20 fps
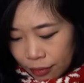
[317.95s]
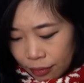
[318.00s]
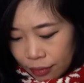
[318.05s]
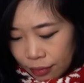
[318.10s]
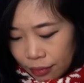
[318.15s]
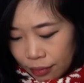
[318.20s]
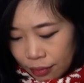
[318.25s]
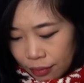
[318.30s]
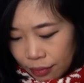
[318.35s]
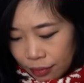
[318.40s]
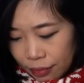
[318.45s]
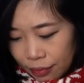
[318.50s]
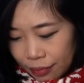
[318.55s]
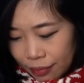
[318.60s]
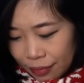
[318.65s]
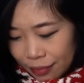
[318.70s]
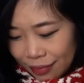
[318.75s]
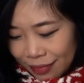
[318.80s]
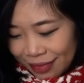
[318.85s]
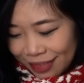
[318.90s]

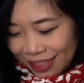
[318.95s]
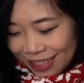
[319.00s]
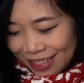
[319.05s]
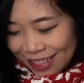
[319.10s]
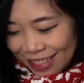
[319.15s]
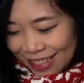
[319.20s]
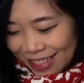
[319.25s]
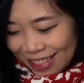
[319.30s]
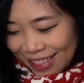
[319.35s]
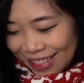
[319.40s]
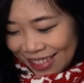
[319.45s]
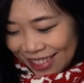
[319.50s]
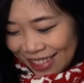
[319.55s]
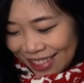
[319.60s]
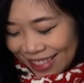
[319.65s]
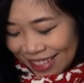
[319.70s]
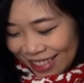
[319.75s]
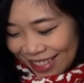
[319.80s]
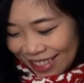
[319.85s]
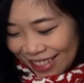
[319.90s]

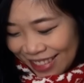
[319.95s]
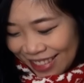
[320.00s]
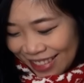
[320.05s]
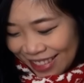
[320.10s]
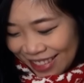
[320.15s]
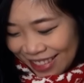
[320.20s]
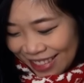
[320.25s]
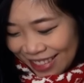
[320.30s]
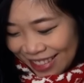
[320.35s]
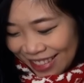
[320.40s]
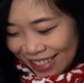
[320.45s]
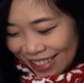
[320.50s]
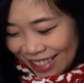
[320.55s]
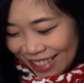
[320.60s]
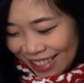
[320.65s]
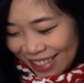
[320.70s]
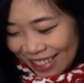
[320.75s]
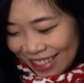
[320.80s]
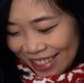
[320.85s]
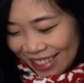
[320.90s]

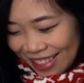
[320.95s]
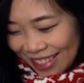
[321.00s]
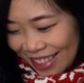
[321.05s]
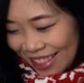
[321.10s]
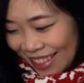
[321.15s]
(silent)